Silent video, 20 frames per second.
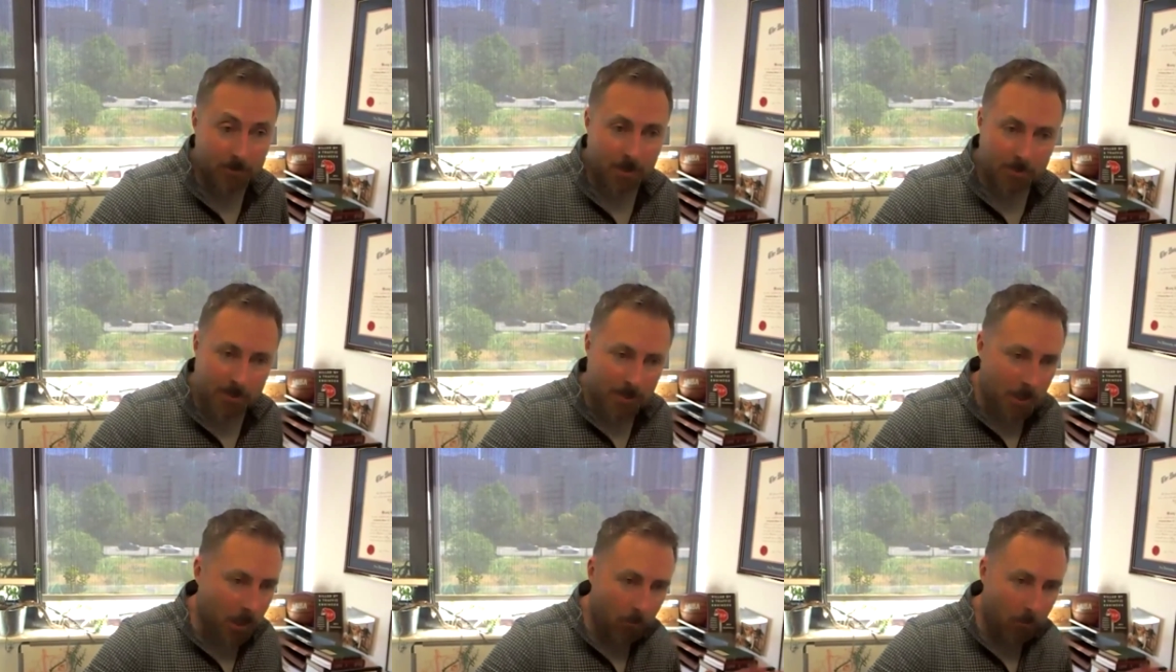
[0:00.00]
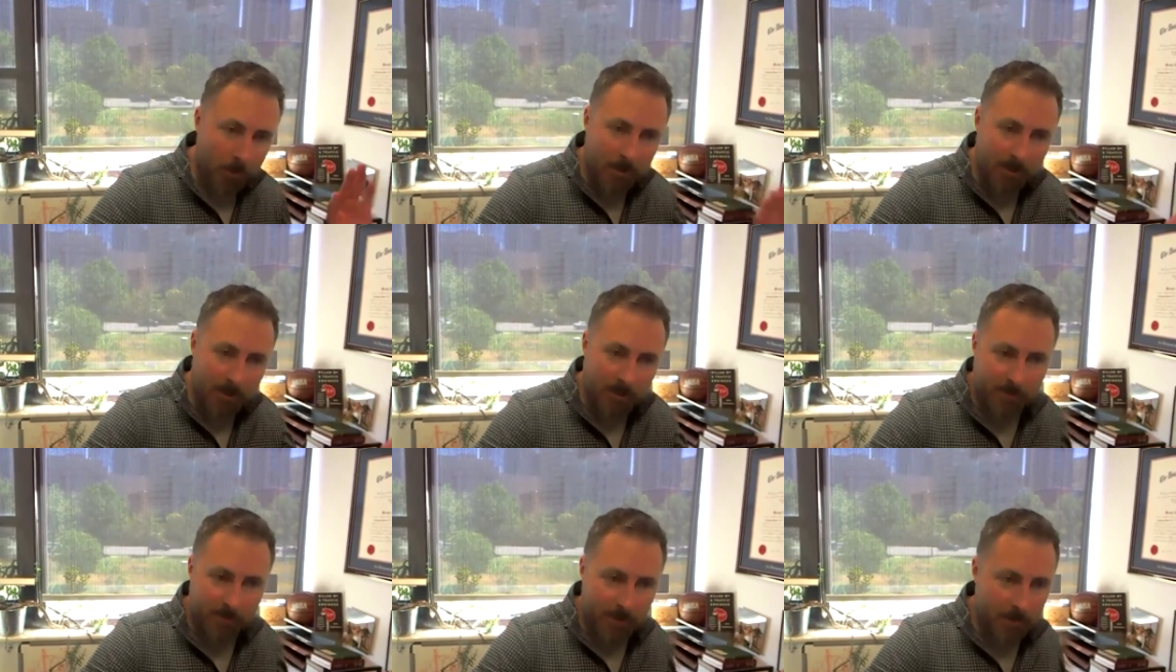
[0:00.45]
I was like, oh, we
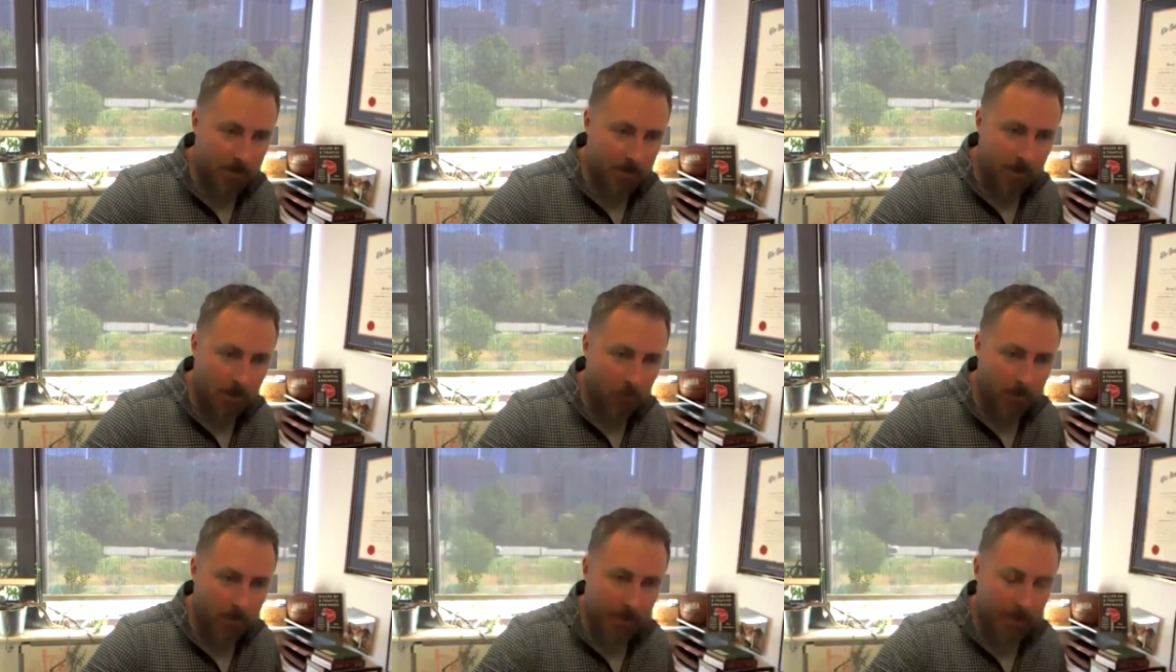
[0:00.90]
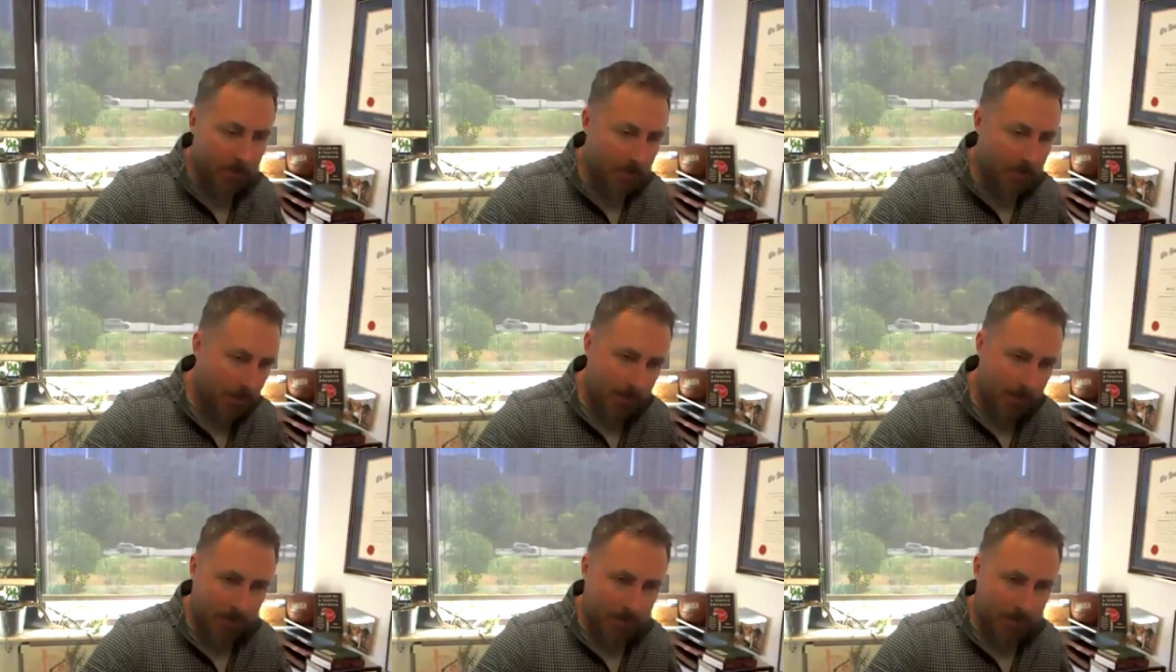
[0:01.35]
don't even need to go in.
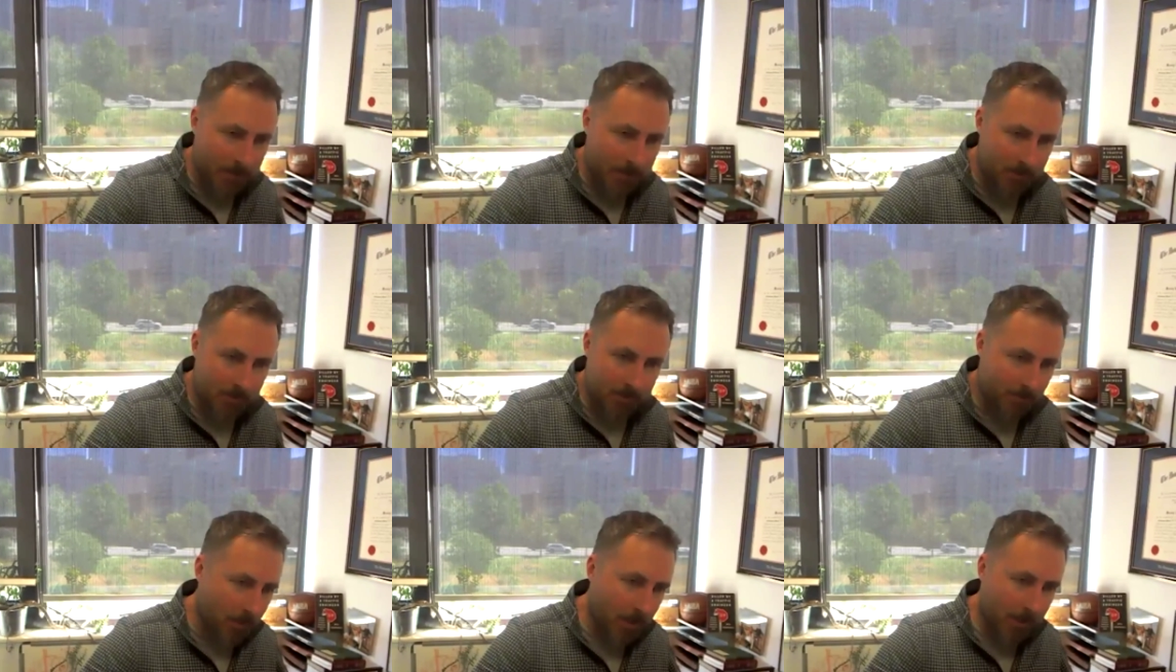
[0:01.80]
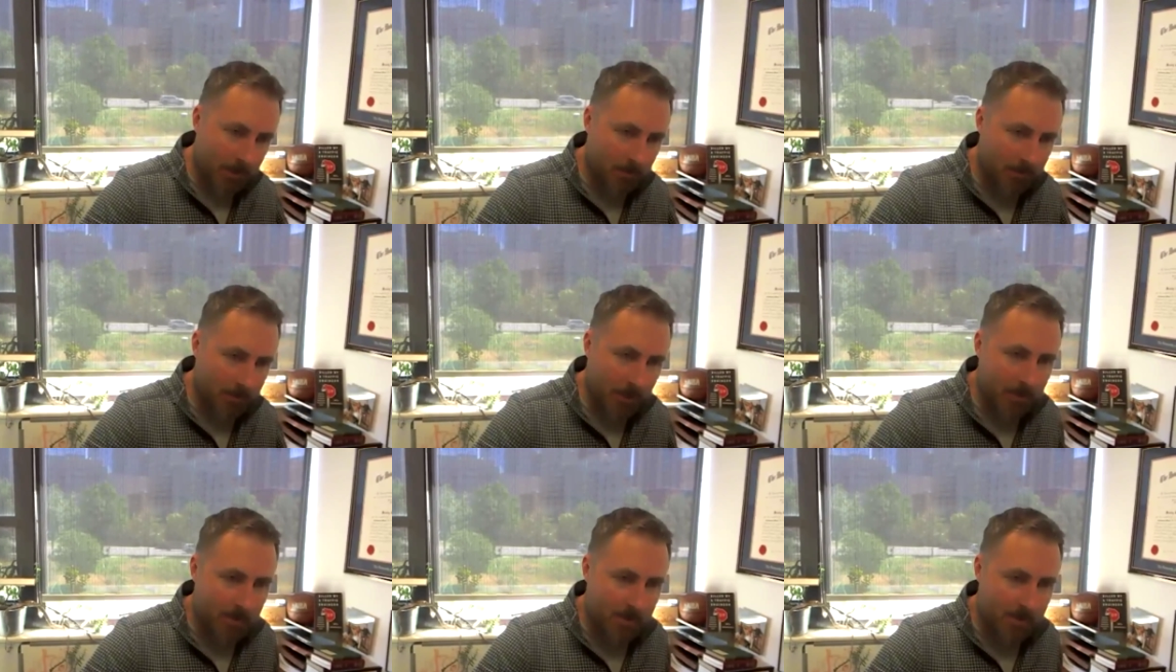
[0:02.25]
Like, I'm not going
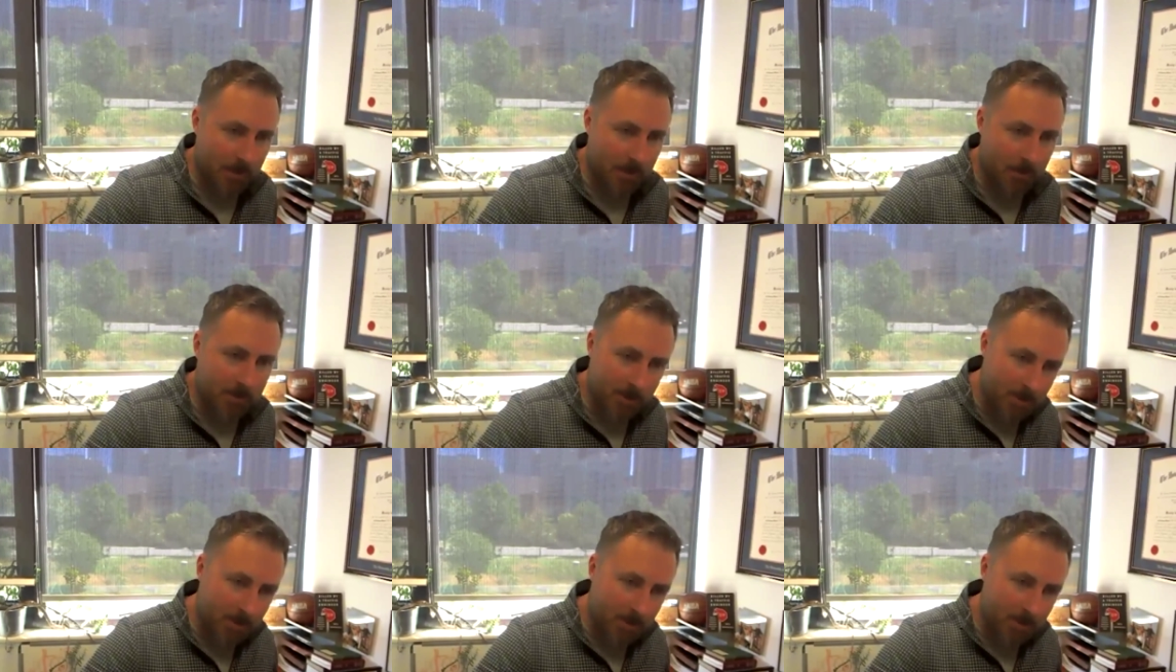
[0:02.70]
to buy this house.